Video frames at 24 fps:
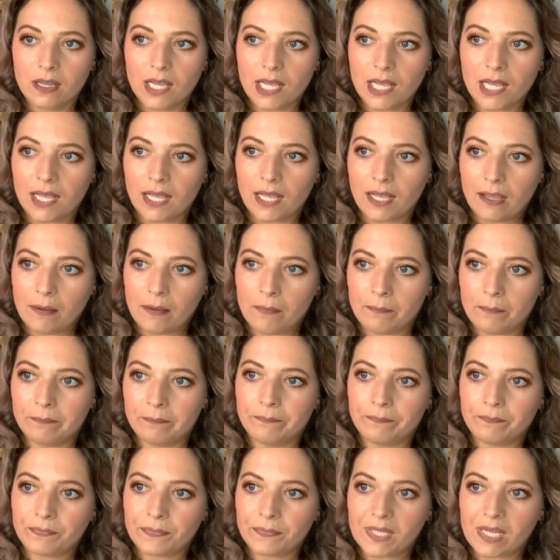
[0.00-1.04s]
And
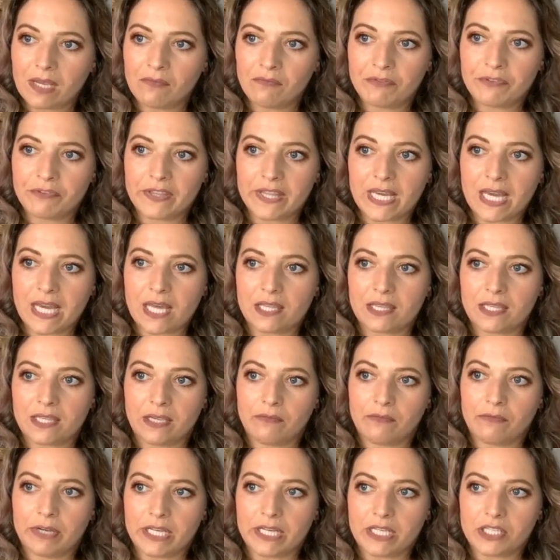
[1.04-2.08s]
for that, they
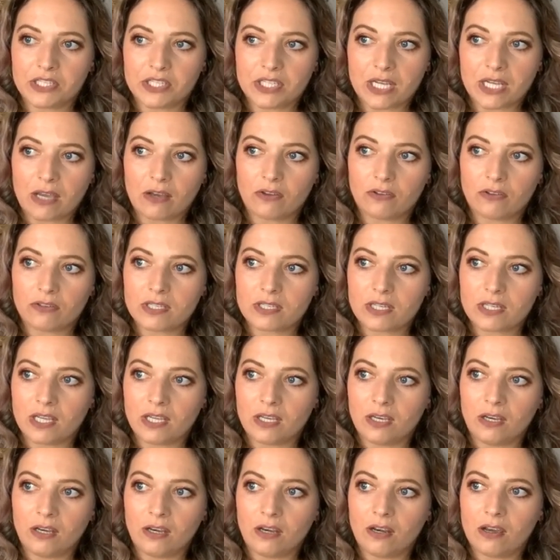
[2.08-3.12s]
reached out
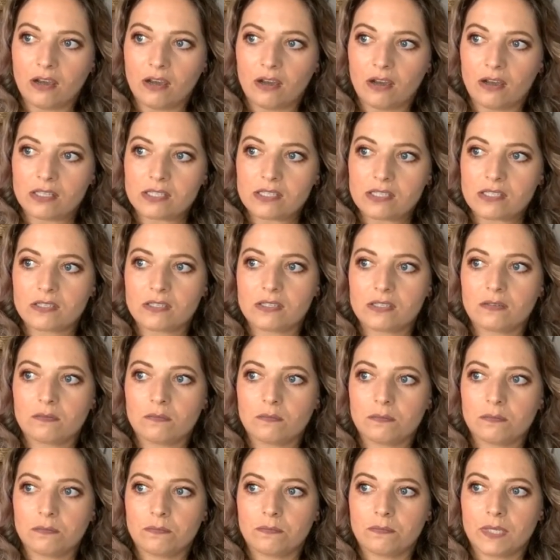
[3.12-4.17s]
and asked
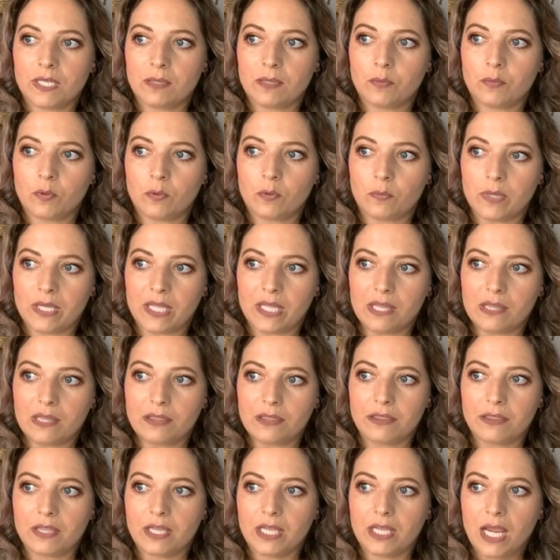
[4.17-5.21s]
people with
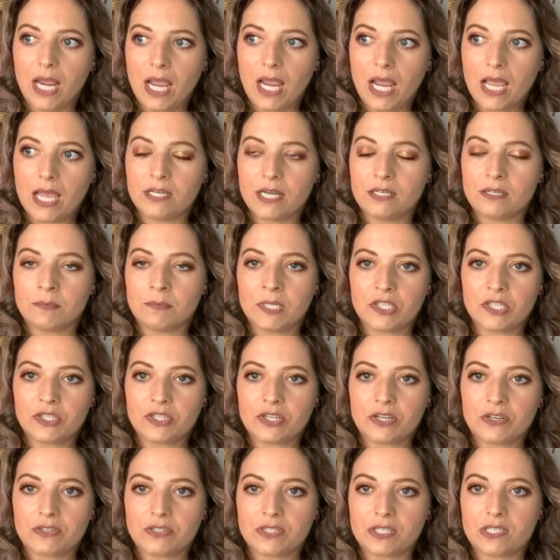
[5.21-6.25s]

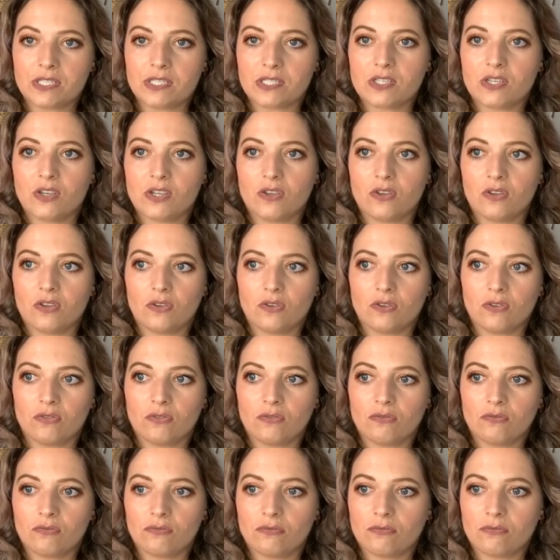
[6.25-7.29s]
endometriosis to
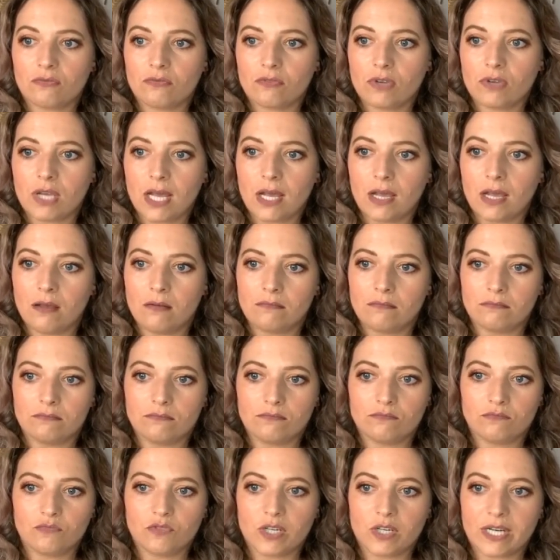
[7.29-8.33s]

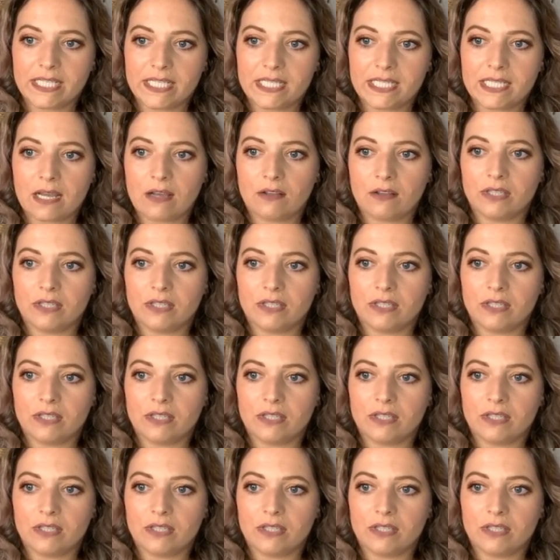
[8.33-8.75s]
write down their